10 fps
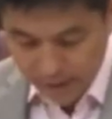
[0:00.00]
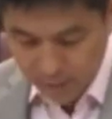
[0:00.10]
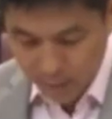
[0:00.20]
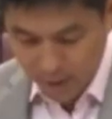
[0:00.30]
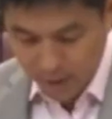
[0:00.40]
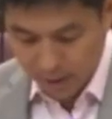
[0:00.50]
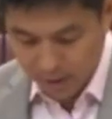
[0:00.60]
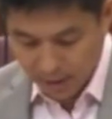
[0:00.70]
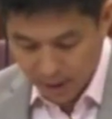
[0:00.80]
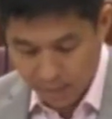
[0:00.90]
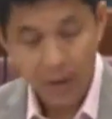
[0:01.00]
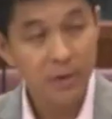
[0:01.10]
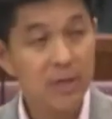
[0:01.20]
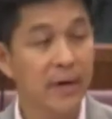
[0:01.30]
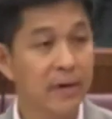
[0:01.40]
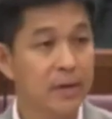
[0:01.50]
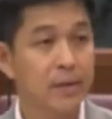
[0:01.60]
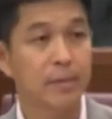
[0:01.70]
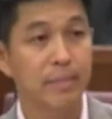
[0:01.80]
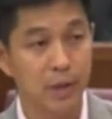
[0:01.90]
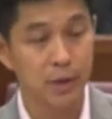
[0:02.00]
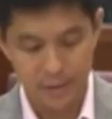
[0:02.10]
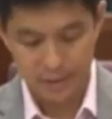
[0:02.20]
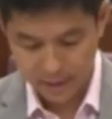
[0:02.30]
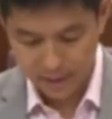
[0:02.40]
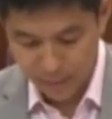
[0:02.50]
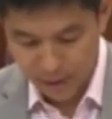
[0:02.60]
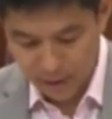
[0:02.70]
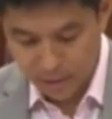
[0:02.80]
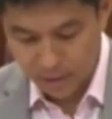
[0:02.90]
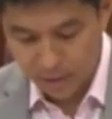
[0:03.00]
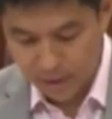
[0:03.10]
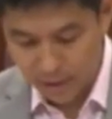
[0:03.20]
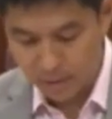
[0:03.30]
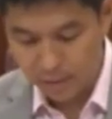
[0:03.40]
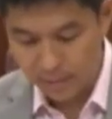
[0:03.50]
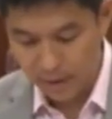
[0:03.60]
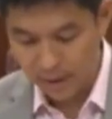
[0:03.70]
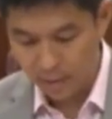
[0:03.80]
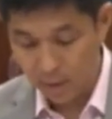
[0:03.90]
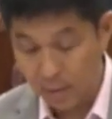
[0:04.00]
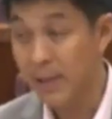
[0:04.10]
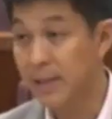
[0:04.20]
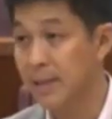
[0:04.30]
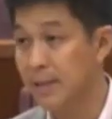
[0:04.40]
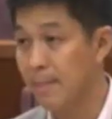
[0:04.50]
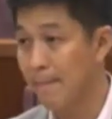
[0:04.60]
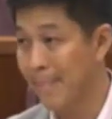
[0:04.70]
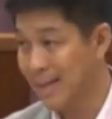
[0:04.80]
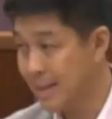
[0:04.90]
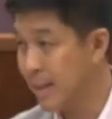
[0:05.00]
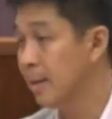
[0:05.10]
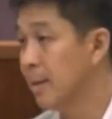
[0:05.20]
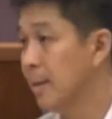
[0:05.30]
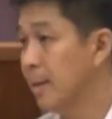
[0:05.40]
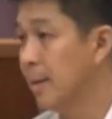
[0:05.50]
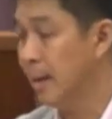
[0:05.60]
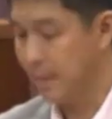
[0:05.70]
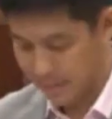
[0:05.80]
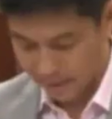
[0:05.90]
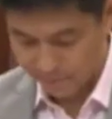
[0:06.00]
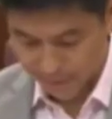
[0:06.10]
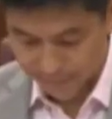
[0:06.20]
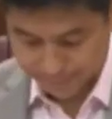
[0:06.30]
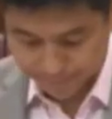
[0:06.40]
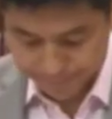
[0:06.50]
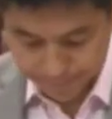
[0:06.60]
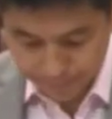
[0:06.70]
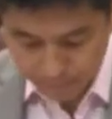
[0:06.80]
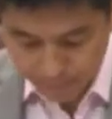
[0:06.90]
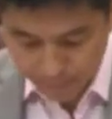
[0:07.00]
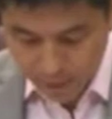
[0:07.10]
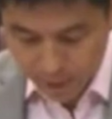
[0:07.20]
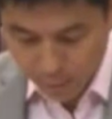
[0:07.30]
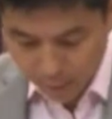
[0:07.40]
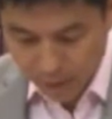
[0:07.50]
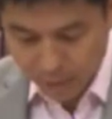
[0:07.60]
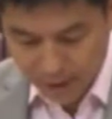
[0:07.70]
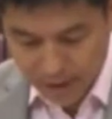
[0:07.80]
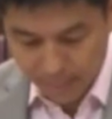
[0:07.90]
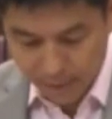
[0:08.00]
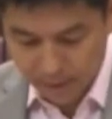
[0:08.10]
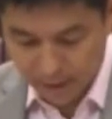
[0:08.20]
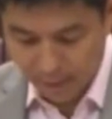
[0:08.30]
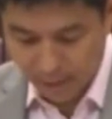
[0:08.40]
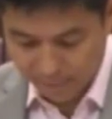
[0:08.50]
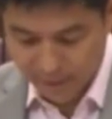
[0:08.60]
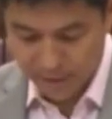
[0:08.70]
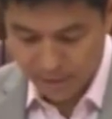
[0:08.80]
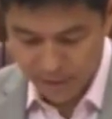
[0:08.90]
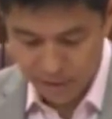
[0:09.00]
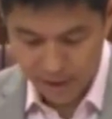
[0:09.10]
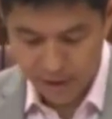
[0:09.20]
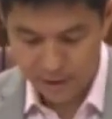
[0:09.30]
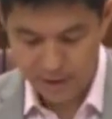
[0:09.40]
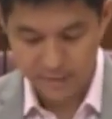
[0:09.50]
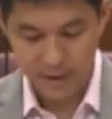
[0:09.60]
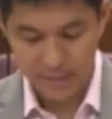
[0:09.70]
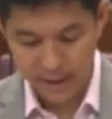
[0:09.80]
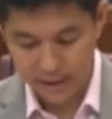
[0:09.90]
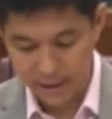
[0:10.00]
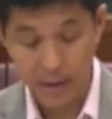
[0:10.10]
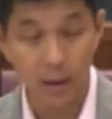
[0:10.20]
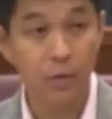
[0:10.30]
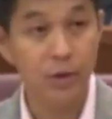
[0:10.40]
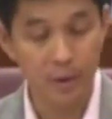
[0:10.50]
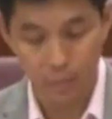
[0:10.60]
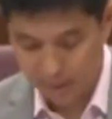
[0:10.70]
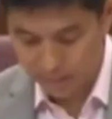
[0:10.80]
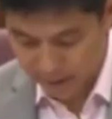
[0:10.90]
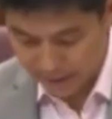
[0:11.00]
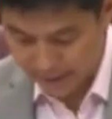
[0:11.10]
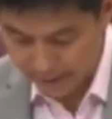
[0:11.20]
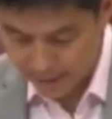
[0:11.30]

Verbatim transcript: as we carry out these various measures, I think we need to continue to make our workplaces better and safer. We will redouble our efforts to entrench the safety mindset and culture in the workplace.